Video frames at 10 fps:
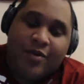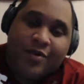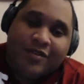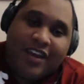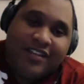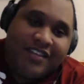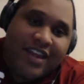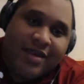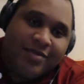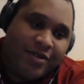change the
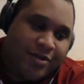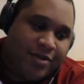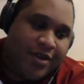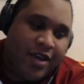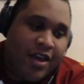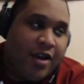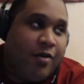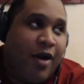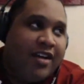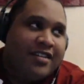name to the
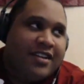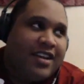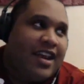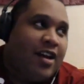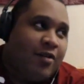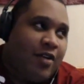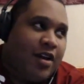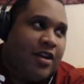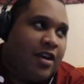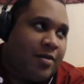Washington L. Ron
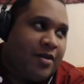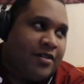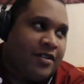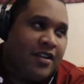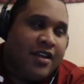Hubbards.